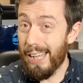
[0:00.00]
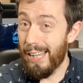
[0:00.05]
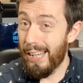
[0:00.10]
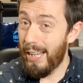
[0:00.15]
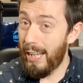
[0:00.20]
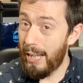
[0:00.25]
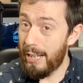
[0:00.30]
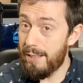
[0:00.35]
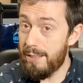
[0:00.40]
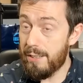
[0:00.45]

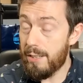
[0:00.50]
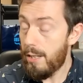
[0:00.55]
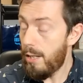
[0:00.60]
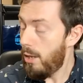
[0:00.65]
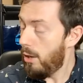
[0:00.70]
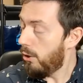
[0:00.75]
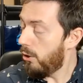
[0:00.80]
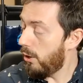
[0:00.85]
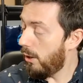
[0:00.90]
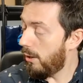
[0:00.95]
and
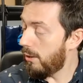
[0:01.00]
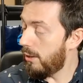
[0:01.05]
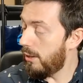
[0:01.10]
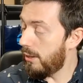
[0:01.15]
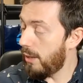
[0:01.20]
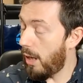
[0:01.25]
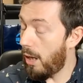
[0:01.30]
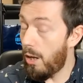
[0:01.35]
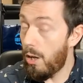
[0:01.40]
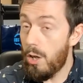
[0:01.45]

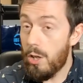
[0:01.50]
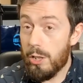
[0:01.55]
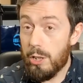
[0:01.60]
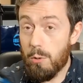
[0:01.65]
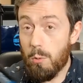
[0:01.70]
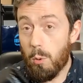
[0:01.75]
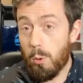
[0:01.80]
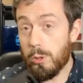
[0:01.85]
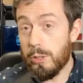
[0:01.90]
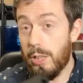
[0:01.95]
chances are
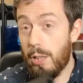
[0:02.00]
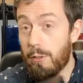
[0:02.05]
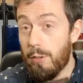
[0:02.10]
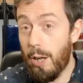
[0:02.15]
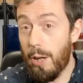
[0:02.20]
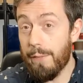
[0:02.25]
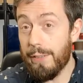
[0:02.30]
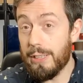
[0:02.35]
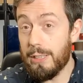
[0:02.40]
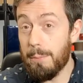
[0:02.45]
you're also
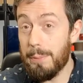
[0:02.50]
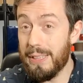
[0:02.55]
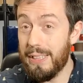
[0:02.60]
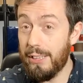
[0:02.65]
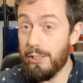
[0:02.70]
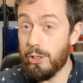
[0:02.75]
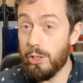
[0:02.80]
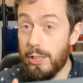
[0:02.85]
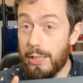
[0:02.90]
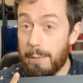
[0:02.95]
going to
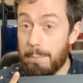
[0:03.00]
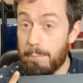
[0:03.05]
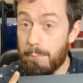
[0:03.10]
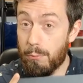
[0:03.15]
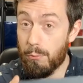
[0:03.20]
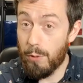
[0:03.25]
potentially